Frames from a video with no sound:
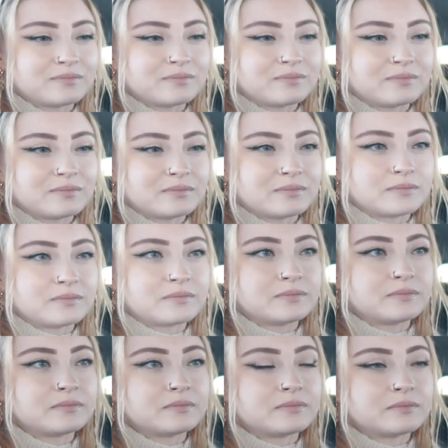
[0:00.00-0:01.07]

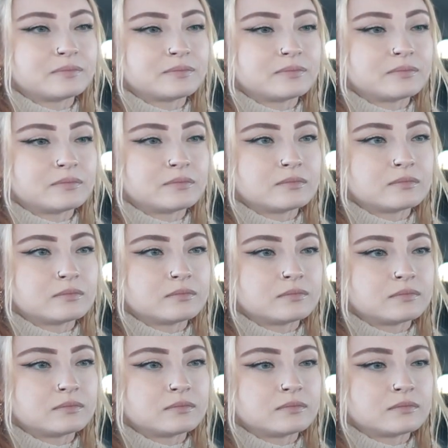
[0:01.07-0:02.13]

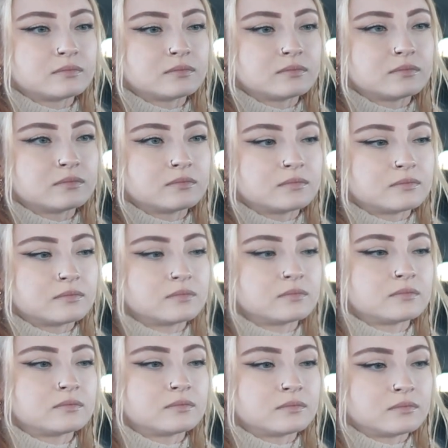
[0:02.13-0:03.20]

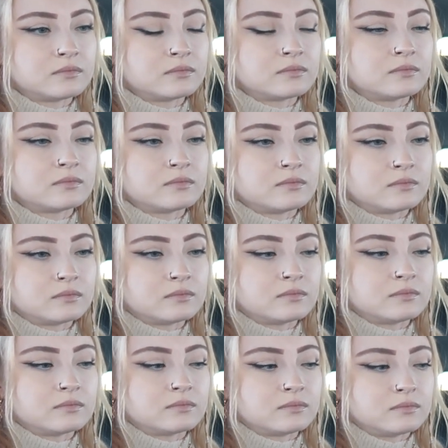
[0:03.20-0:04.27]

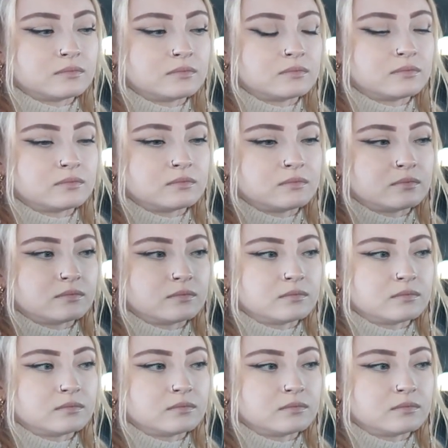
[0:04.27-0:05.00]
[no speech]